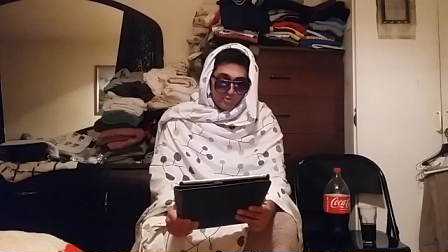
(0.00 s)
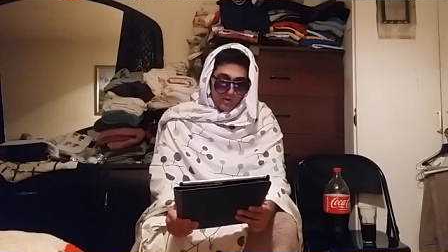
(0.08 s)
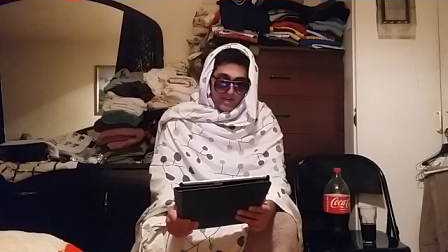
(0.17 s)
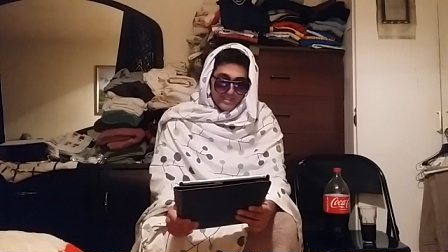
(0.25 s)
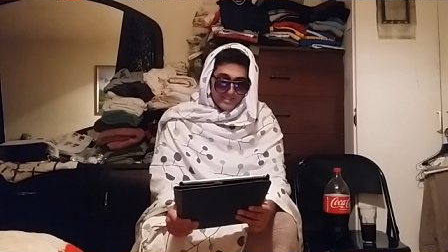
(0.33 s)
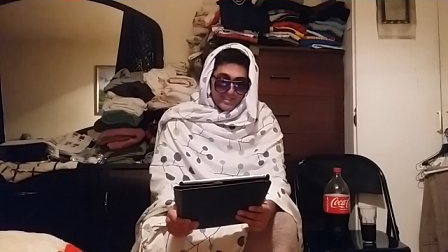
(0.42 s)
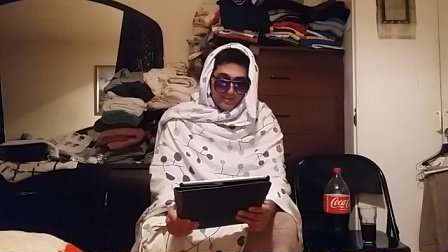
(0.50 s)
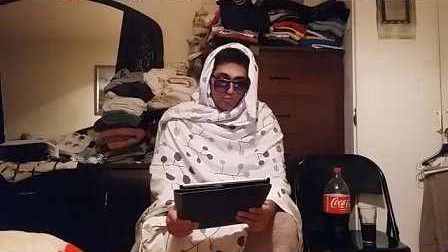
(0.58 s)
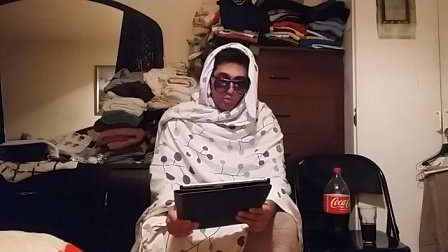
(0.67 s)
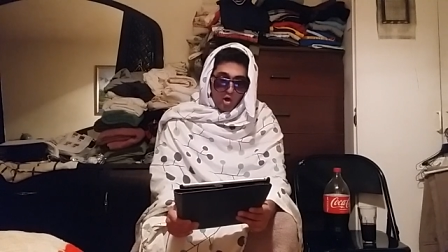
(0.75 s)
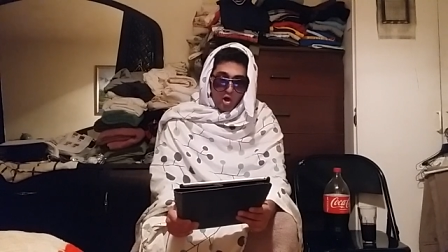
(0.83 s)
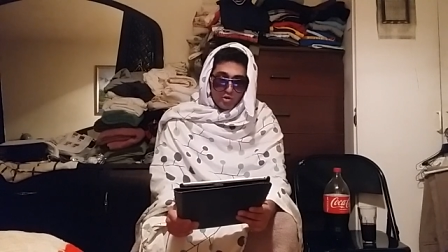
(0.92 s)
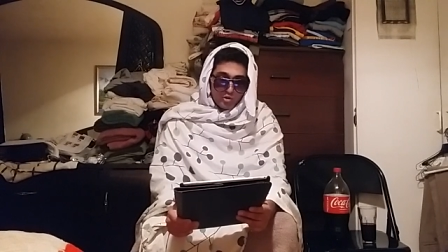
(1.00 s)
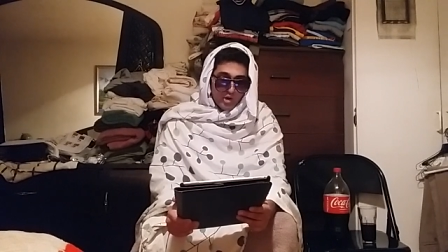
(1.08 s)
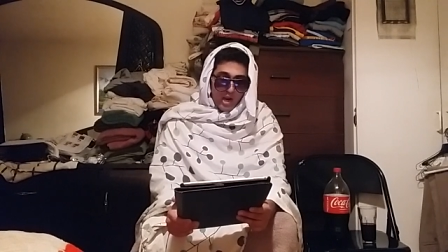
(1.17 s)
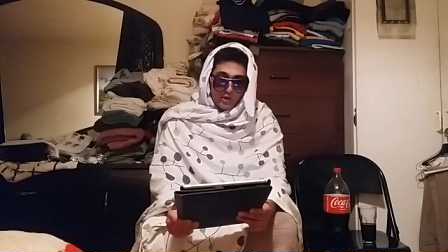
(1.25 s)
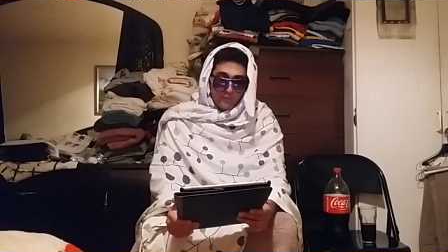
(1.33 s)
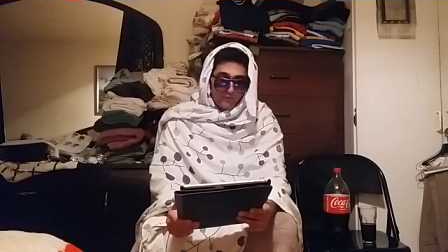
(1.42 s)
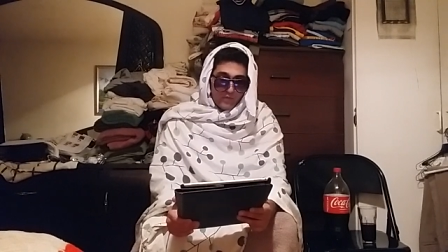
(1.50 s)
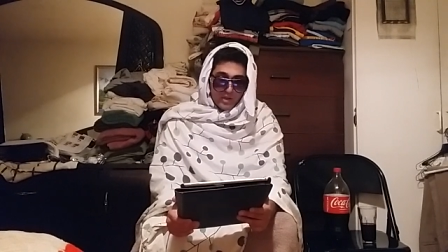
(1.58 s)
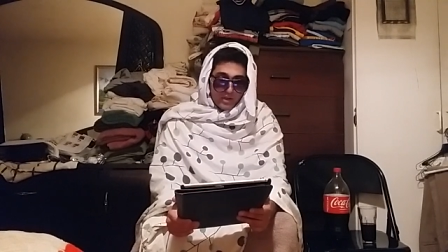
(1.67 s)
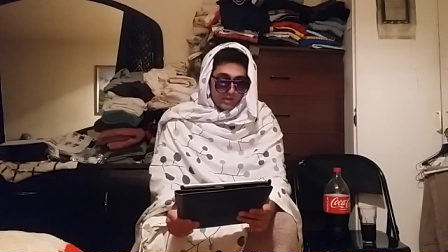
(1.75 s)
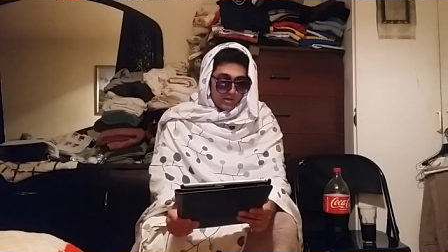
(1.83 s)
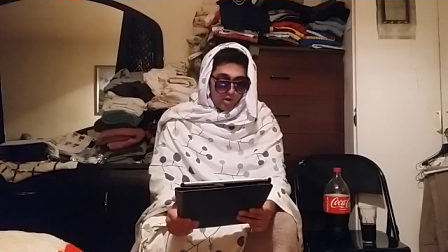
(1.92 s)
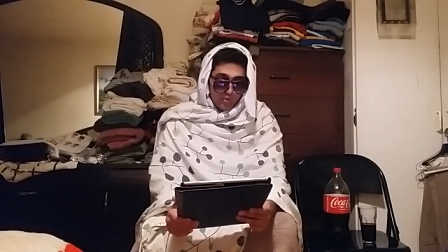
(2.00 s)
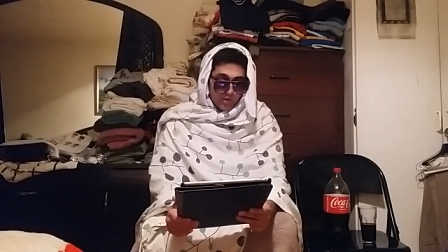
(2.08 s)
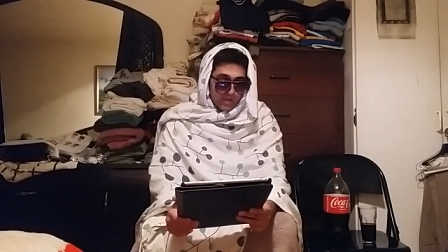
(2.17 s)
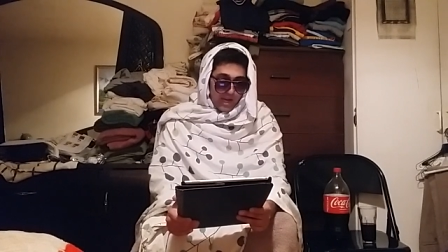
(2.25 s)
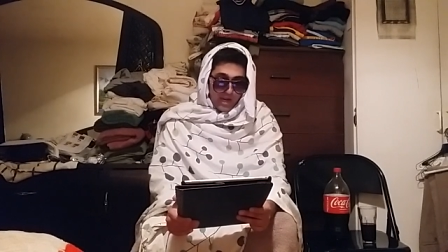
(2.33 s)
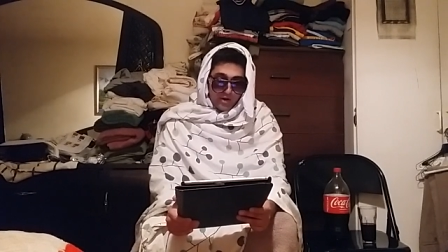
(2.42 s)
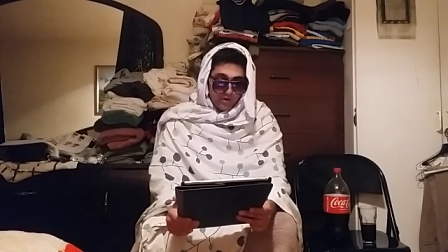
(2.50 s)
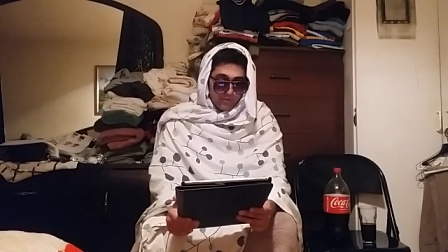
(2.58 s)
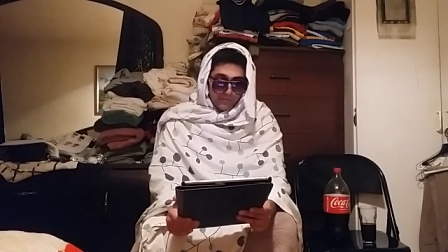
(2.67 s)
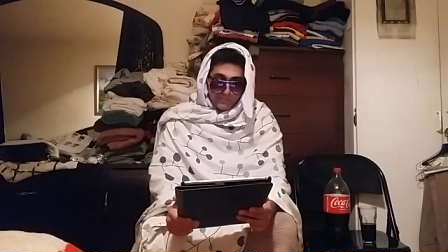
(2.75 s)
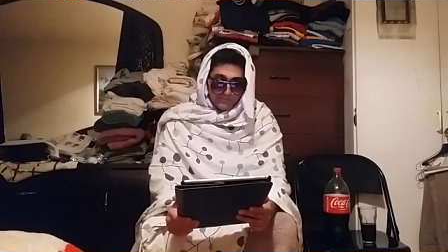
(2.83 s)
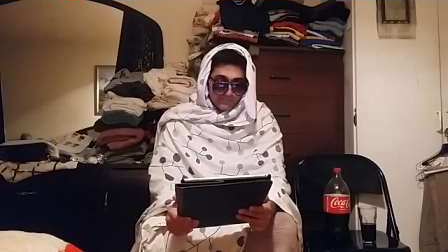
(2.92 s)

Grayson Waller. I don't fucking know or care.